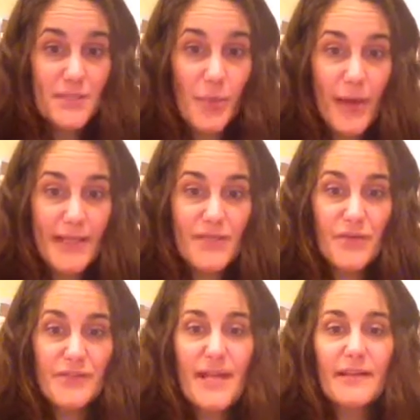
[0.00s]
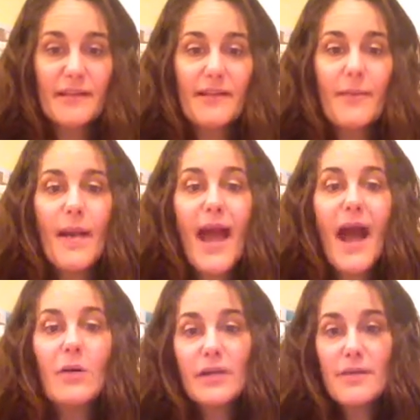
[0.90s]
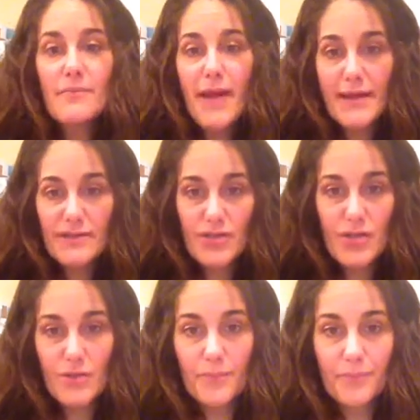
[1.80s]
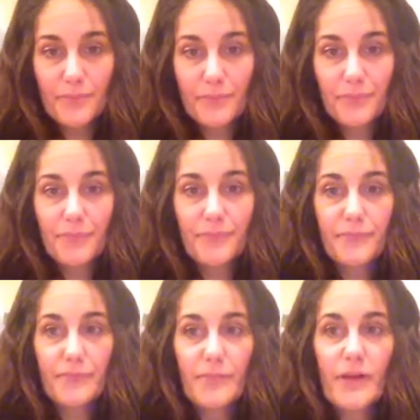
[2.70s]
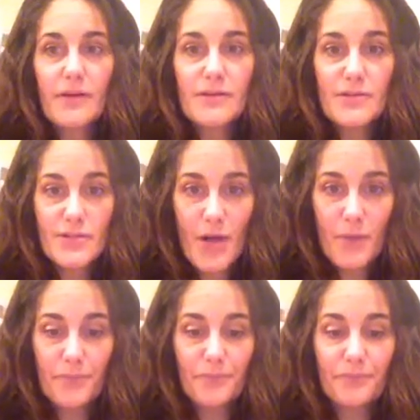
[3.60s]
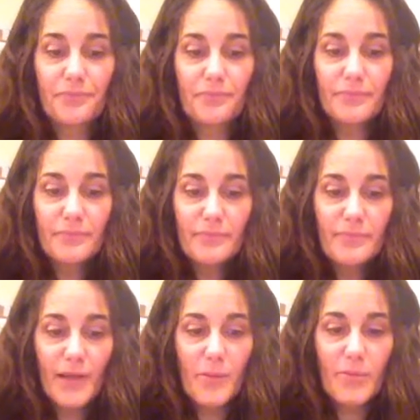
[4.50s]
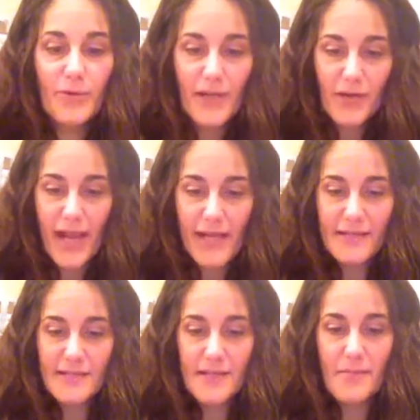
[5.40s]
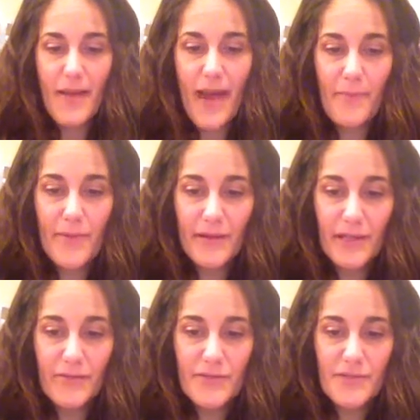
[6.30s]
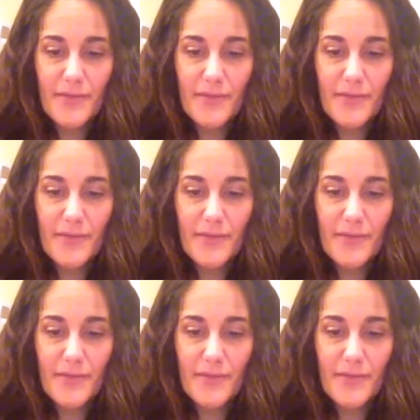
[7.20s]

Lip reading: points for telling them how it impacts you. So, bring your hands to the map, and I'll give you some